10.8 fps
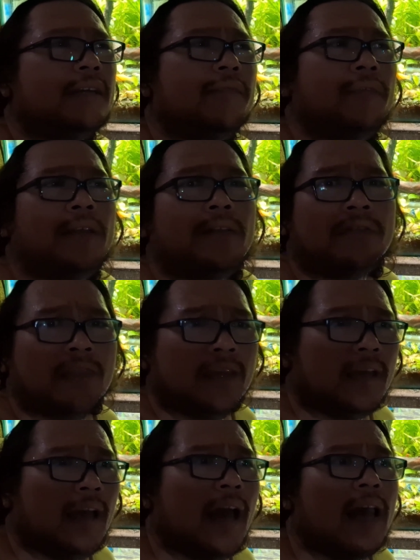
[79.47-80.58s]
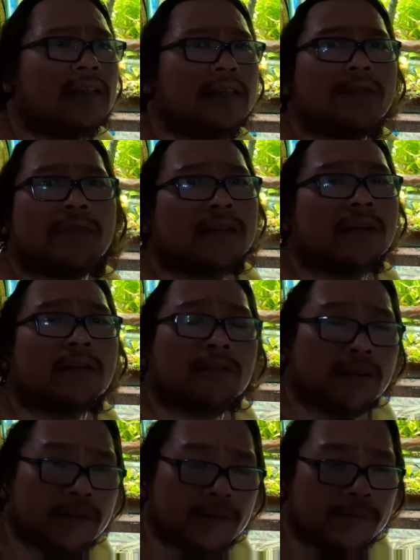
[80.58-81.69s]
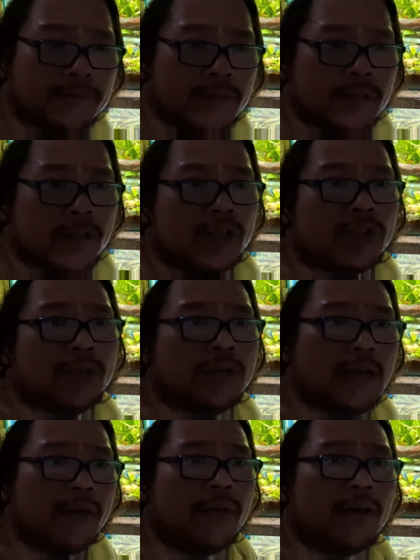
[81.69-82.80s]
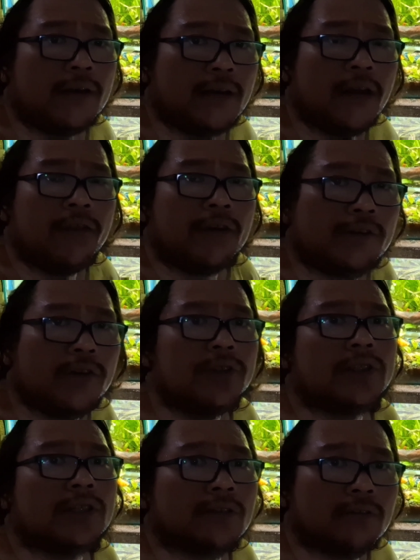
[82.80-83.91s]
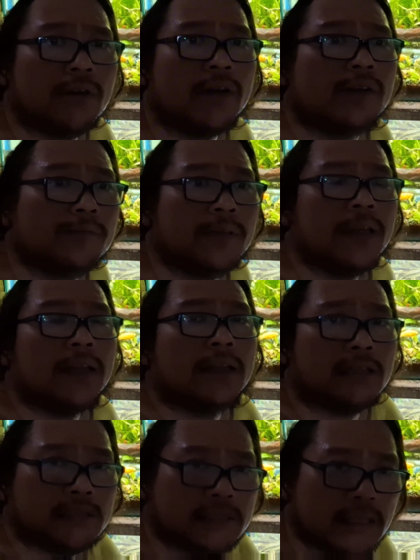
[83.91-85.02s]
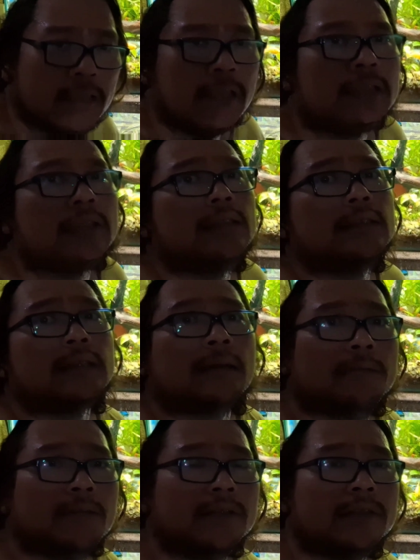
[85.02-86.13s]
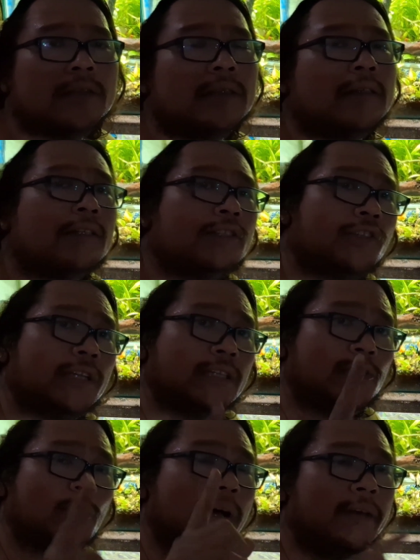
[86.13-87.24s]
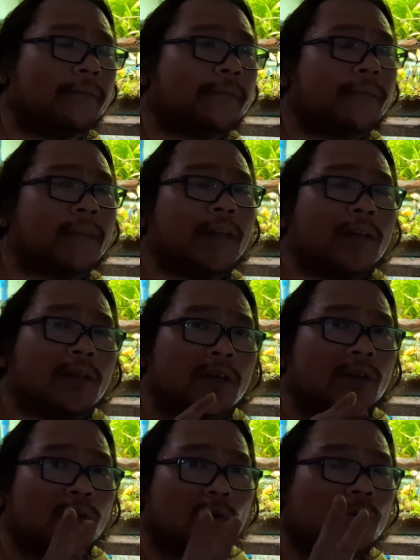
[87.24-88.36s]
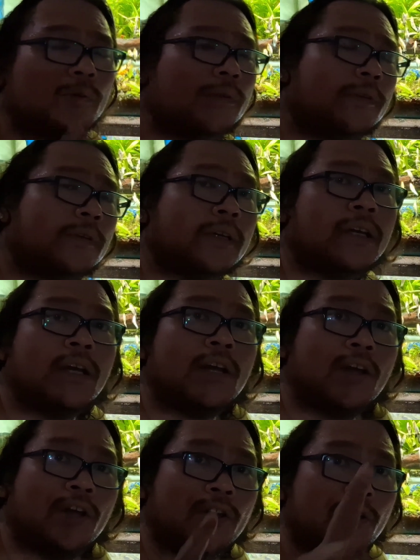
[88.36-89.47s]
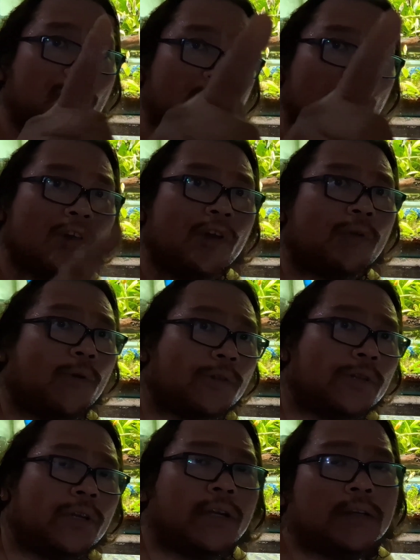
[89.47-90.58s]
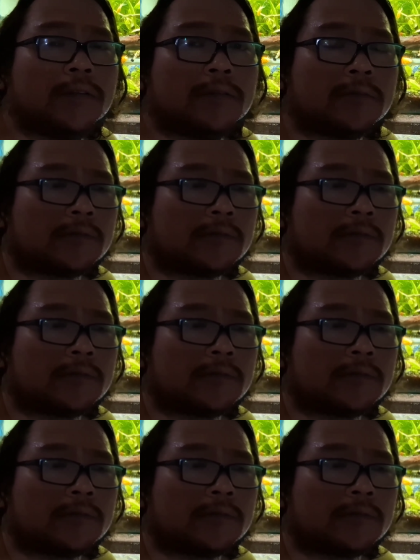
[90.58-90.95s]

a filthy algae filled aquarium. So never dose an aquarium that is not yet established. So that is one. Two, know your water.